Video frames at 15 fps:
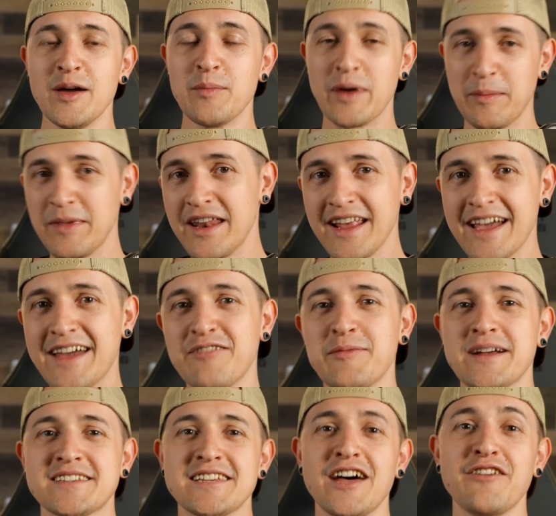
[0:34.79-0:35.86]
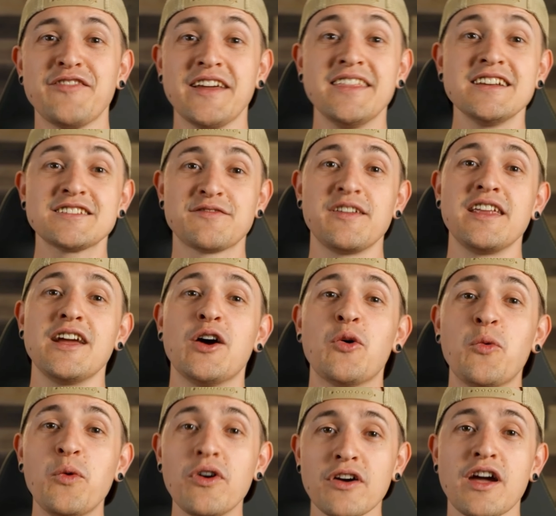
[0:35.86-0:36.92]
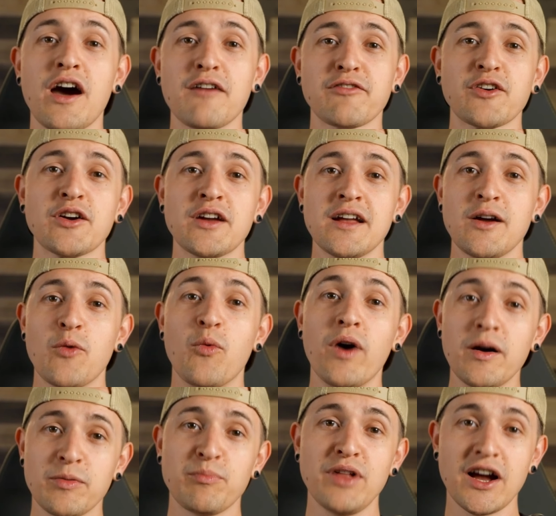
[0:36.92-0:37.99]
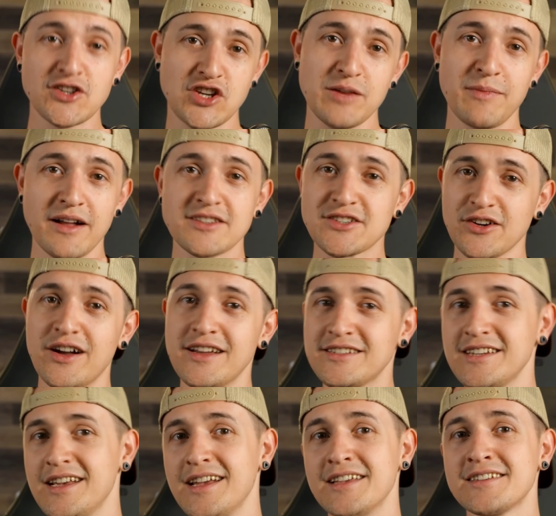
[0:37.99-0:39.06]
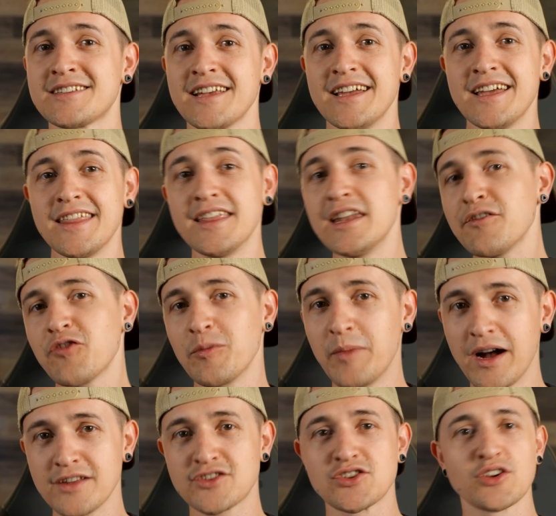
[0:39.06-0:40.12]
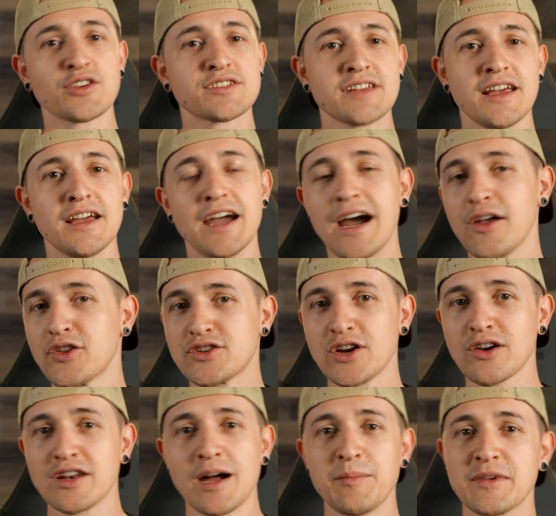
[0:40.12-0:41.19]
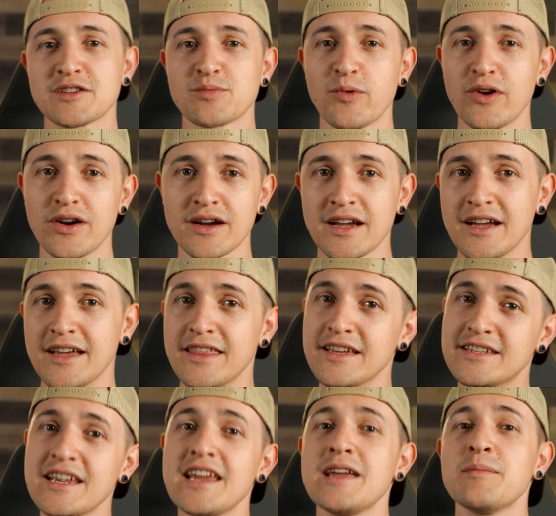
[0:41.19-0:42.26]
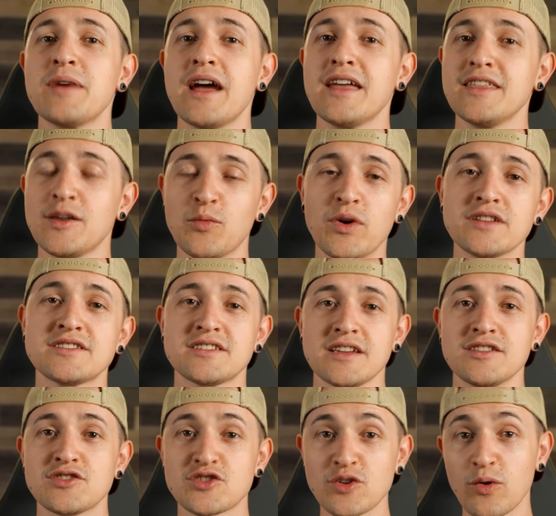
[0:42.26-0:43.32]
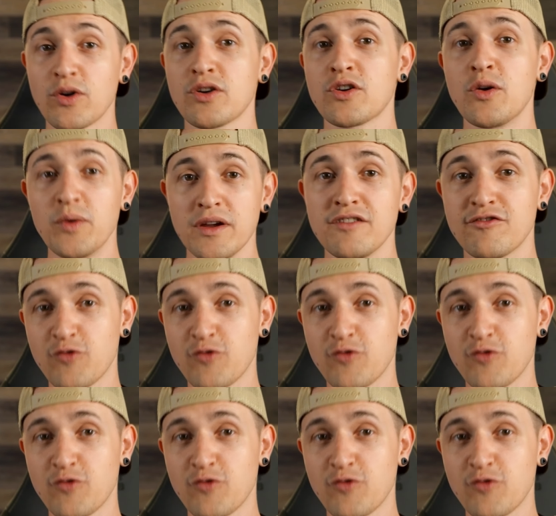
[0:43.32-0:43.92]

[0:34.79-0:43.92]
But I'm getting ahead of myself. In this video, we'll cover what Blockchain Monster Hunt is, the different monsters, how the tokenomics work, the team, and then what's in store going